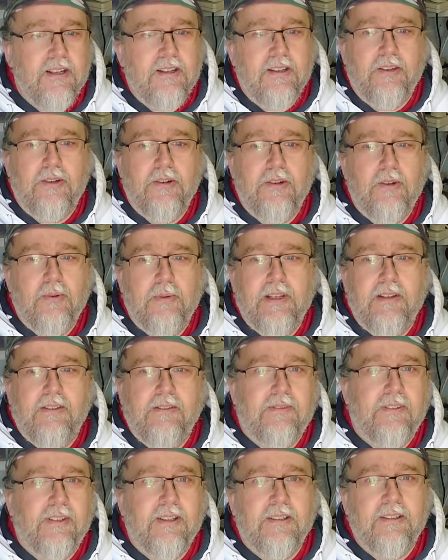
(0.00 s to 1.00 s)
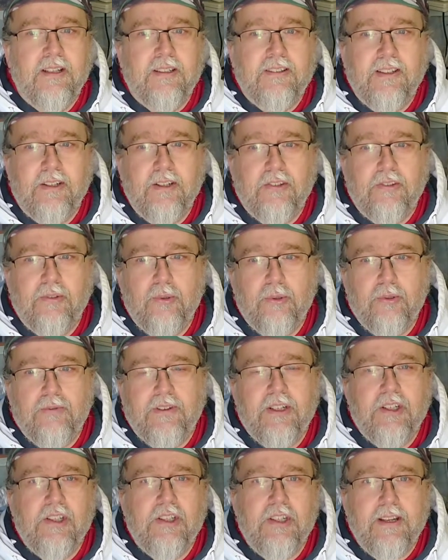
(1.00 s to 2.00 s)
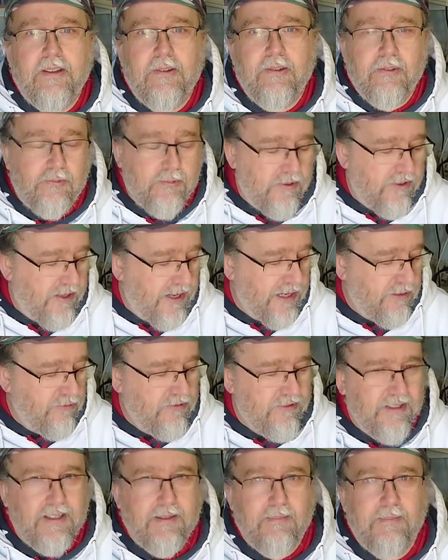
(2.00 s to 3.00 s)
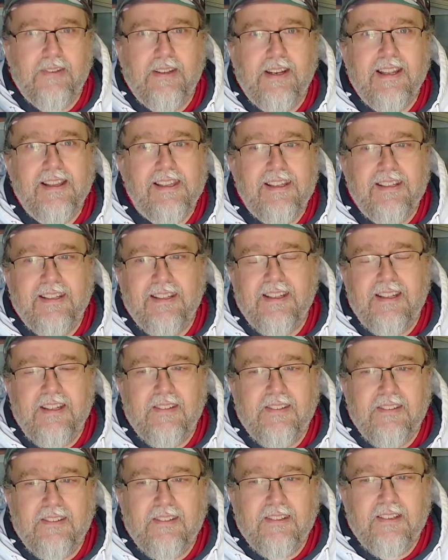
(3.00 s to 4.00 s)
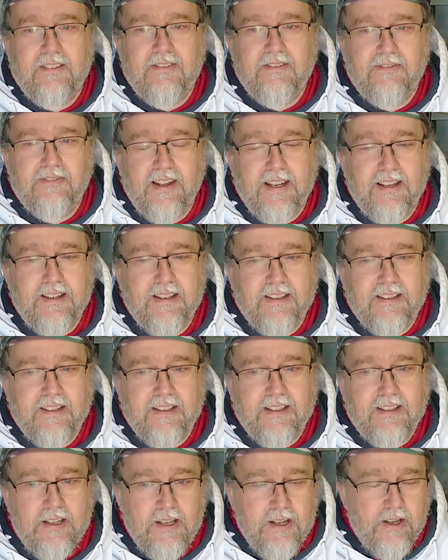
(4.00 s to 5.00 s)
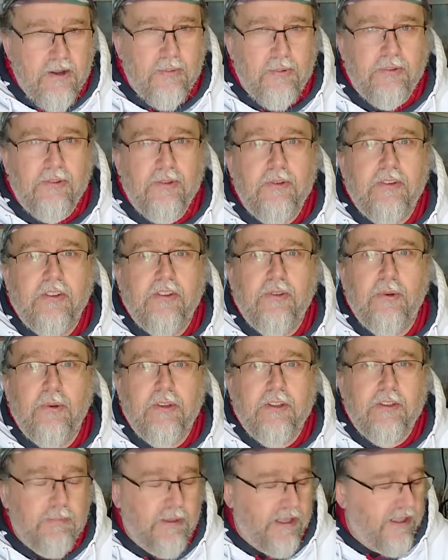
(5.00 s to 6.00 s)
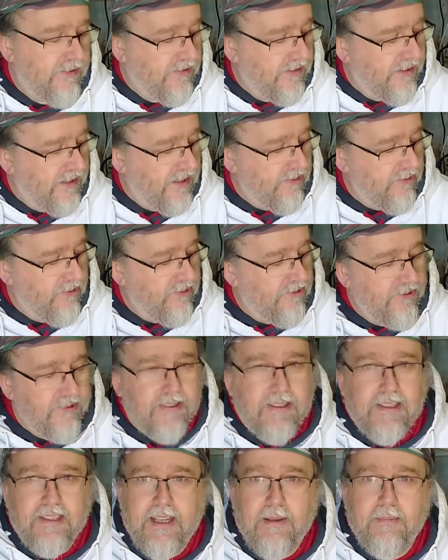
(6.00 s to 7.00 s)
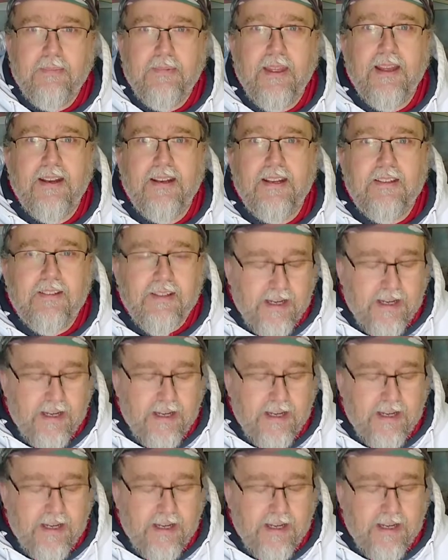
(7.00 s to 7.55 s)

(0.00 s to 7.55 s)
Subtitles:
You know, we've done a ton of swordfish shells with hydro dips and LEDs and stuff, and as soon as I saw this blaster I thought, yep, that needs